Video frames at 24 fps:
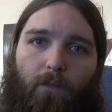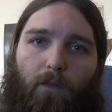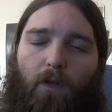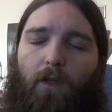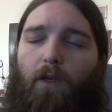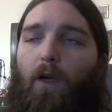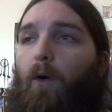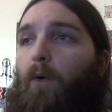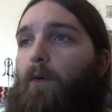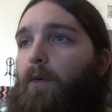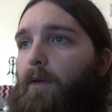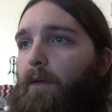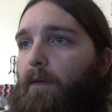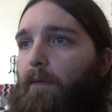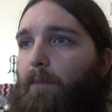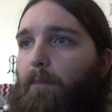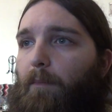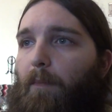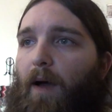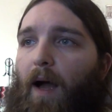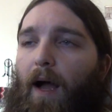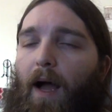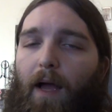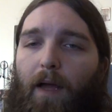Go
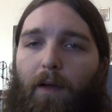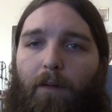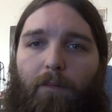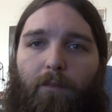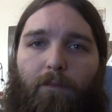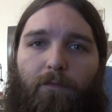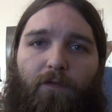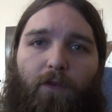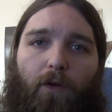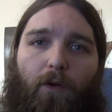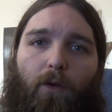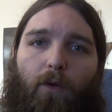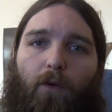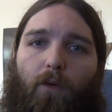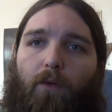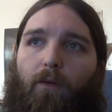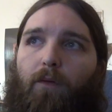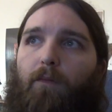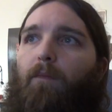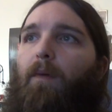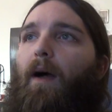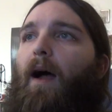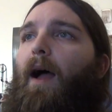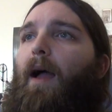buy him
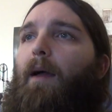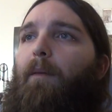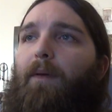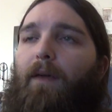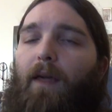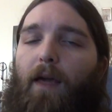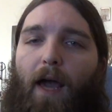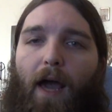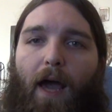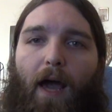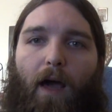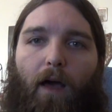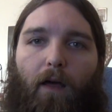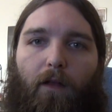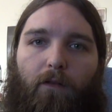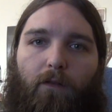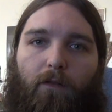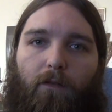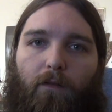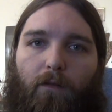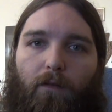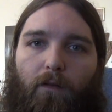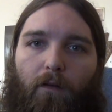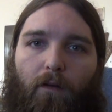food, buy him
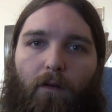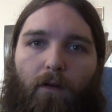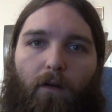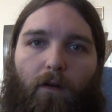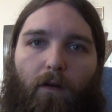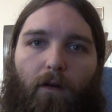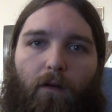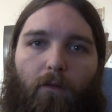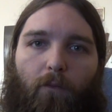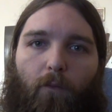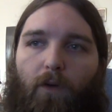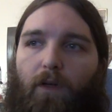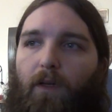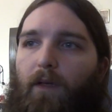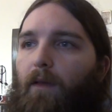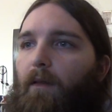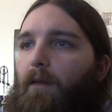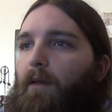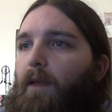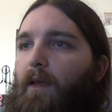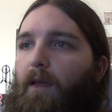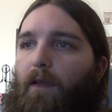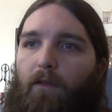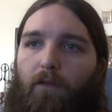gas.
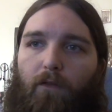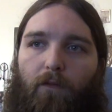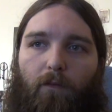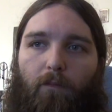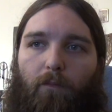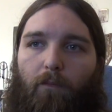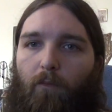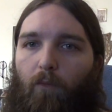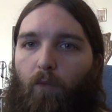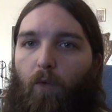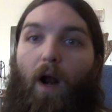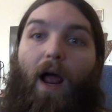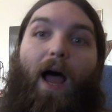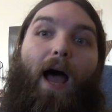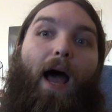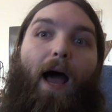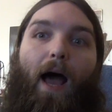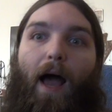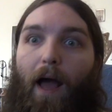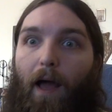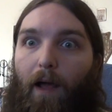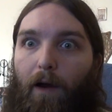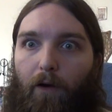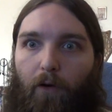When his
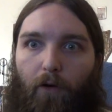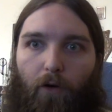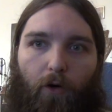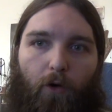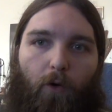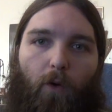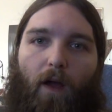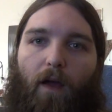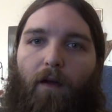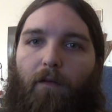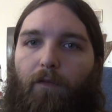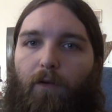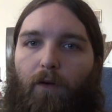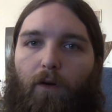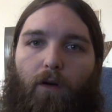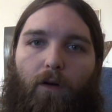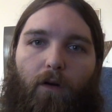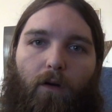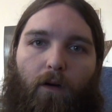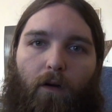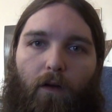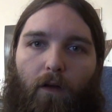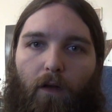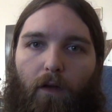ride or
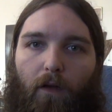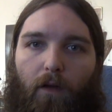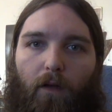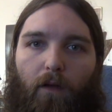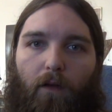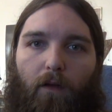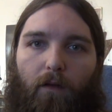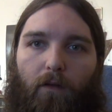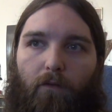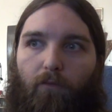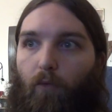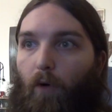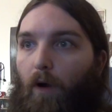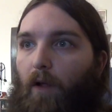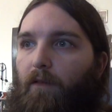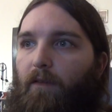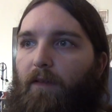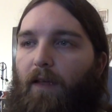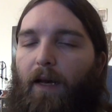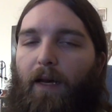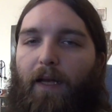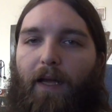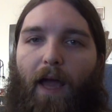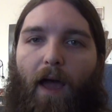whoever runs
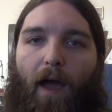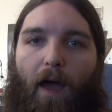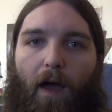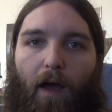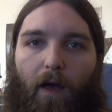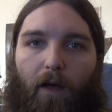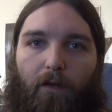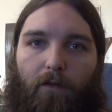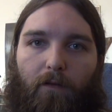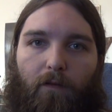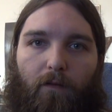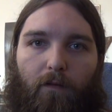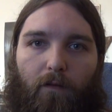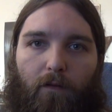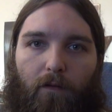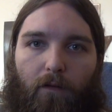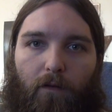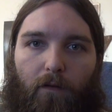out of gas.